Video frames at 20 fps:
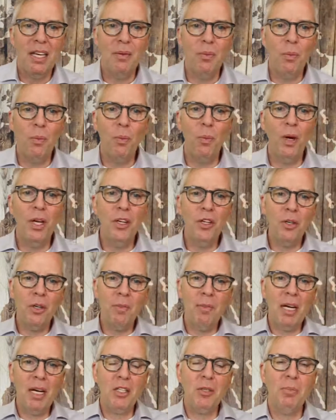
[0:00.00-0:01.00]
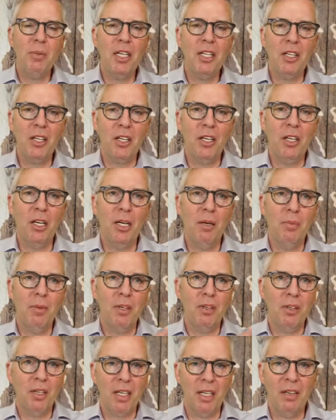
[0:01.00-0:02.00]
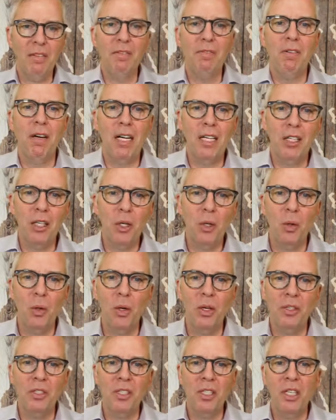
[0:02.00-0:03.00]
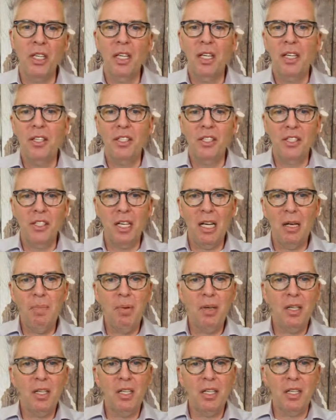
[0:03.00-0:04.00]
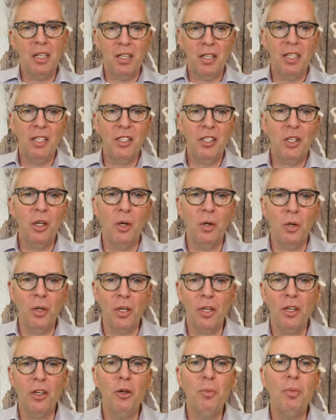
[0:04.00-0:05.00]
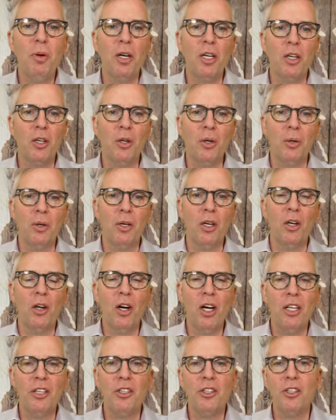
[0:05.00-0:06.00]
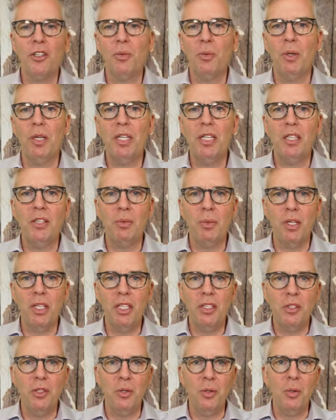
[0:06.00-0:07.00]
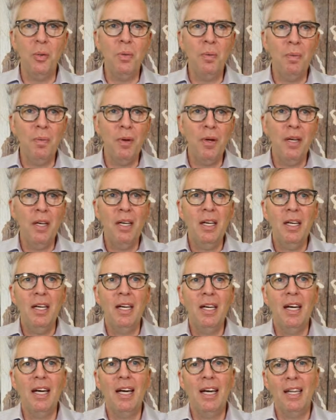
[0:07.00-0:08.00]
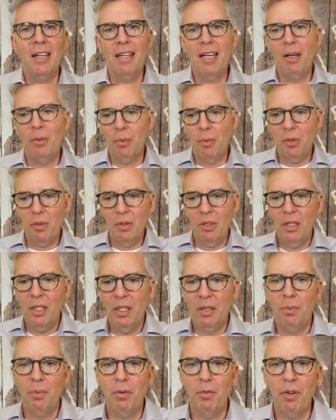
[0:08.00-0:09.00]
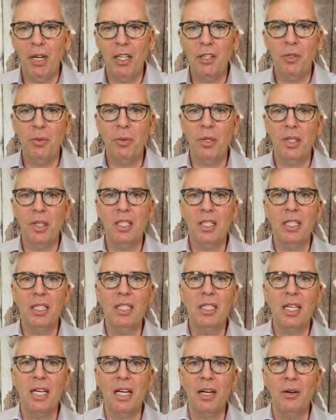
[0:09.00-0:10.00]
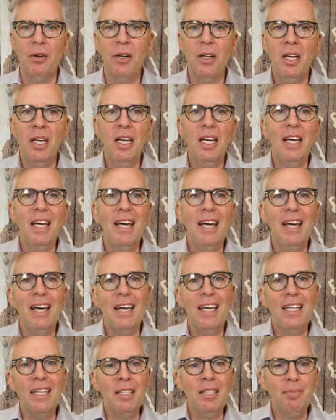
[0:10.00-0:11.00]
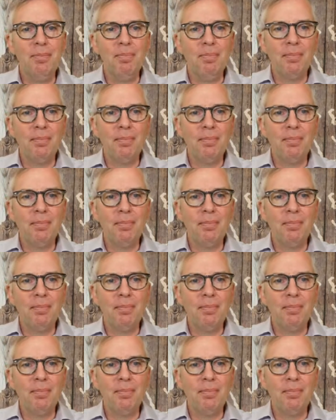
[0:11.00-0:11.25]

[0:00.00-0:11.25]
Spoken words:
when you go to mastermind.com and you find the course, just type in this coupon code launch 2022, and that will provide you with the discount. And